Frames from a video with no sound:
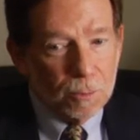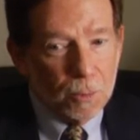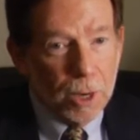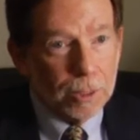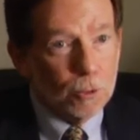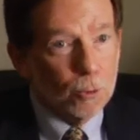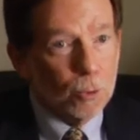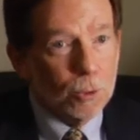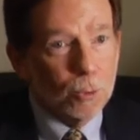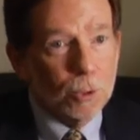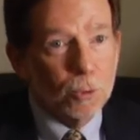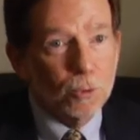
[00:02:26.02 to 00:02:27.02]
monitor
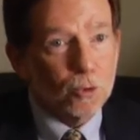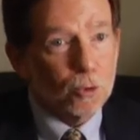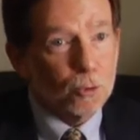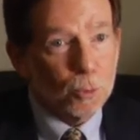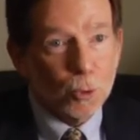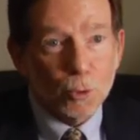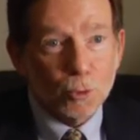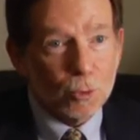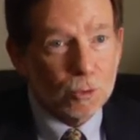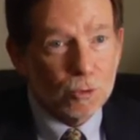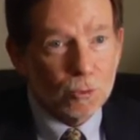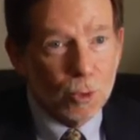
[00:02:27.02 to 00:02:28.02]
and reduce spiritual
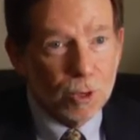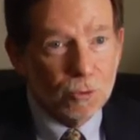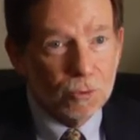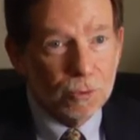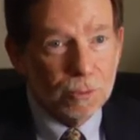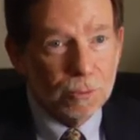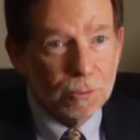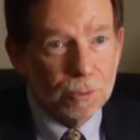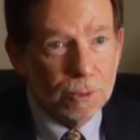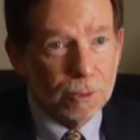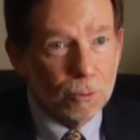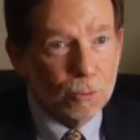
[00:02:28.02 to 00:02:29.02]
distress.
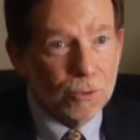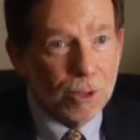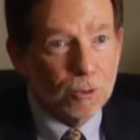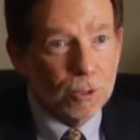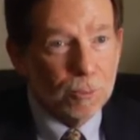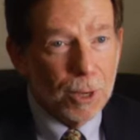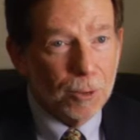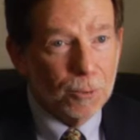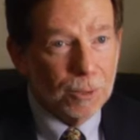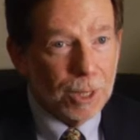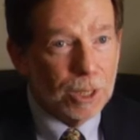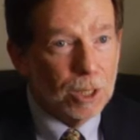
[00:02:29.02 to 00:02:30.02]
It turns out that
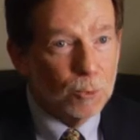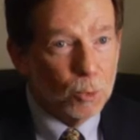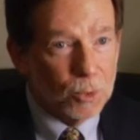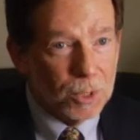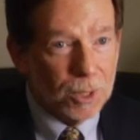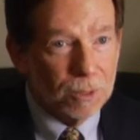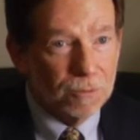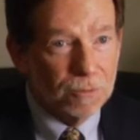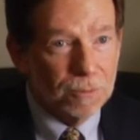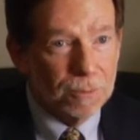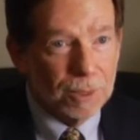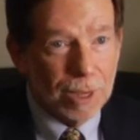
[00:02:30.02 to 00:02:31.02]
about 90%
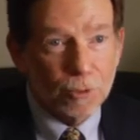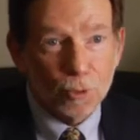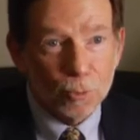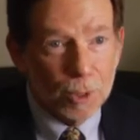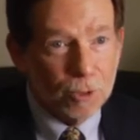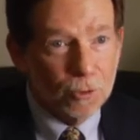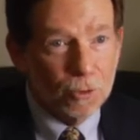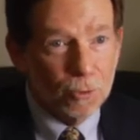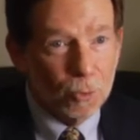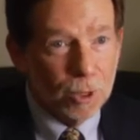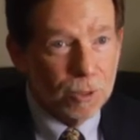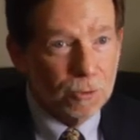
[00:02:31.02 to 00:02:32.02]
of cancer
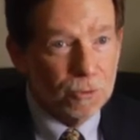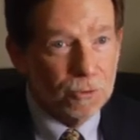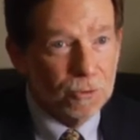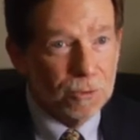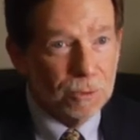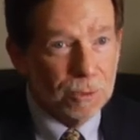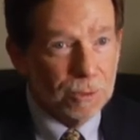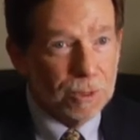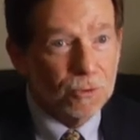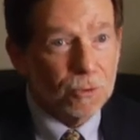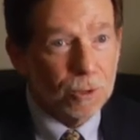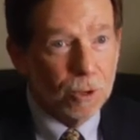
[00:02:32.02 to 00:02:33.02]
patients want us to, at
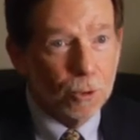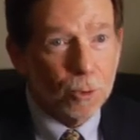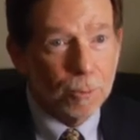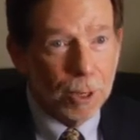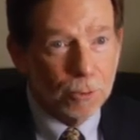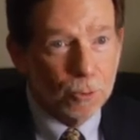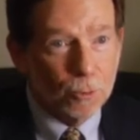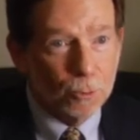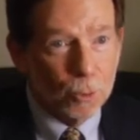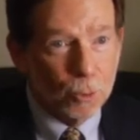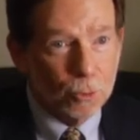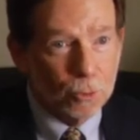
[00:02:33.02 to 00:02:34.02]
least to know about their
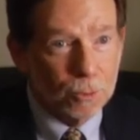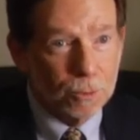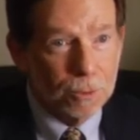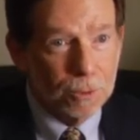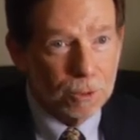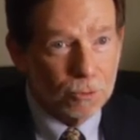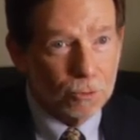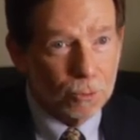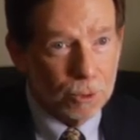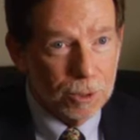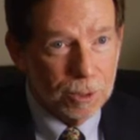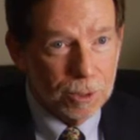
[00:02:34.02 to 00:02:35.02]
spiritual
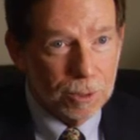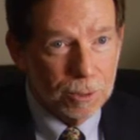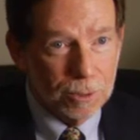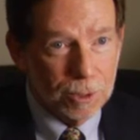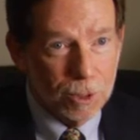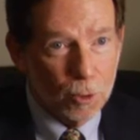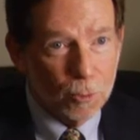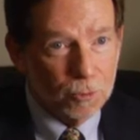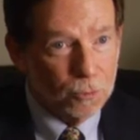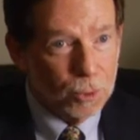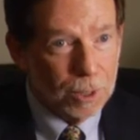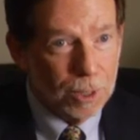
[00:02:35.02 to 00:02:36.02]
history and to help
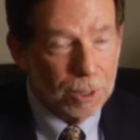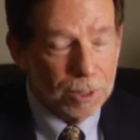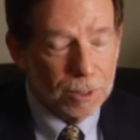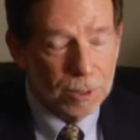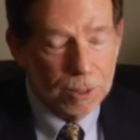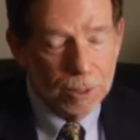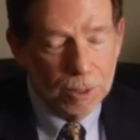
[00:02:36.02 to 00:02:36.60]
if we can.